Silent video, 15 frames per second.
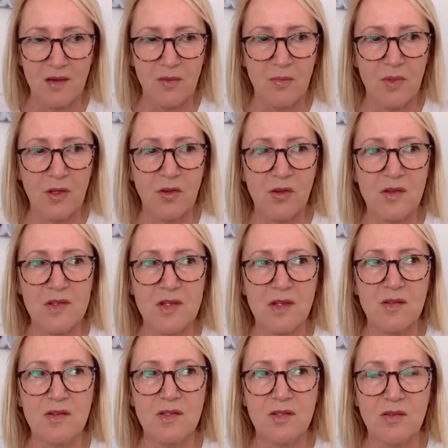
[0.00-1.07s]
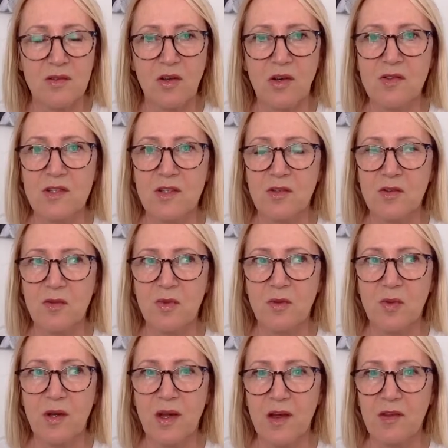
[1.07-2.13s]
because they're too concerned with
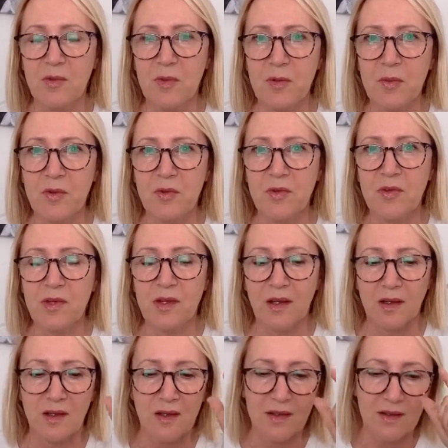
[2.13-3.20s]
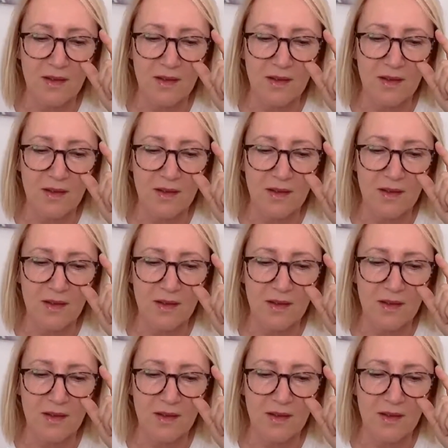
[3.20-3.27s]
what other people think,